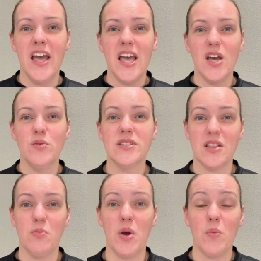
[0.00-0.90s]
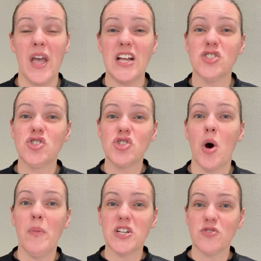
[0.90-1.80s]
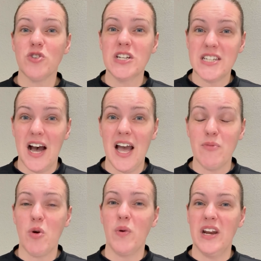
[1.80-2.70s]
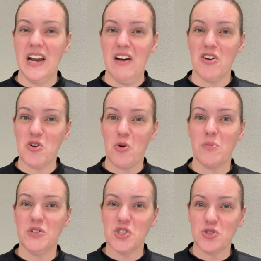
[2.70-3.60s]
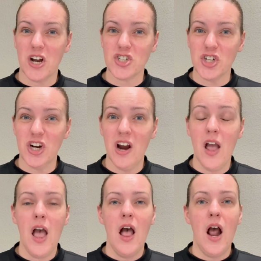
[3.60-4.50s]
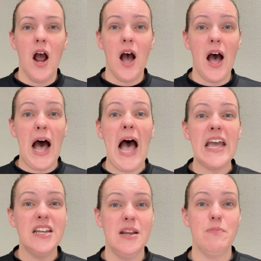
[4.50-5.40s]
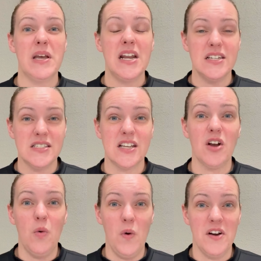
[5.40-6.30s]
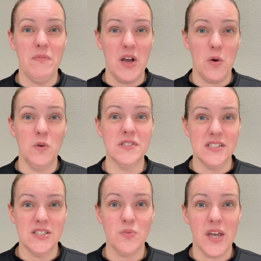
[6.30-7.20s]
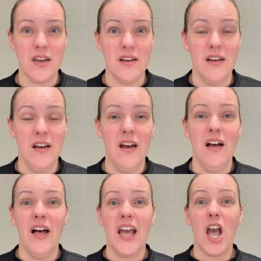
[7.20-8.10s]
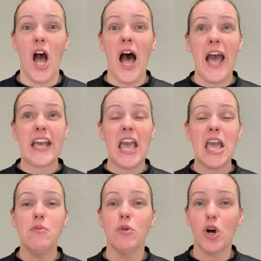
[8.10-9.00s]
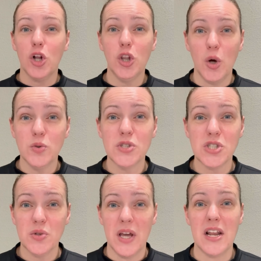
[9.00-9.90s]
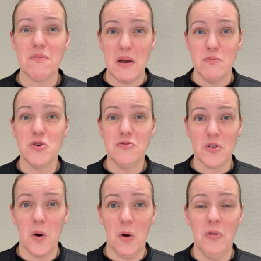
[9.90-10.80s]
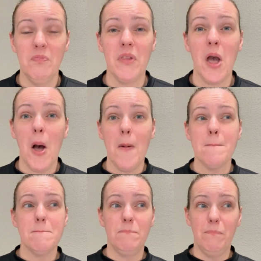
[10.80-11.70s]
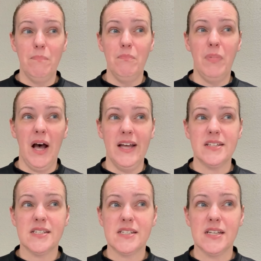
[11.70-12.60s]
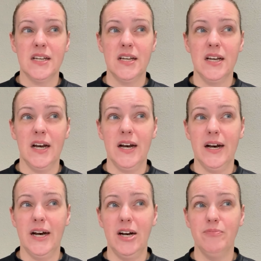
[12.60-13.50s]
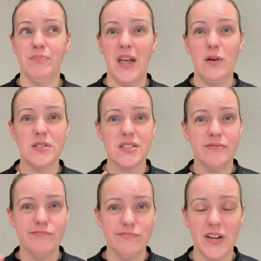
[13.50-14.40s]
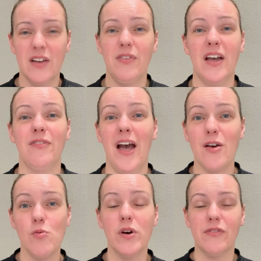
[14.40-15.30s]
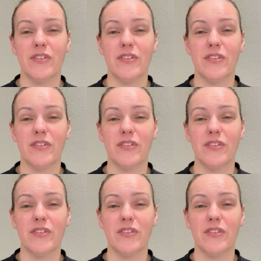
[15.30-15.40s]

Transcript: it was at the point we had so much free time and we didn't have our normal structure. I didn't meet a single one of my goals this week. Like, I came close to hitting my move goal, but I was, if I would have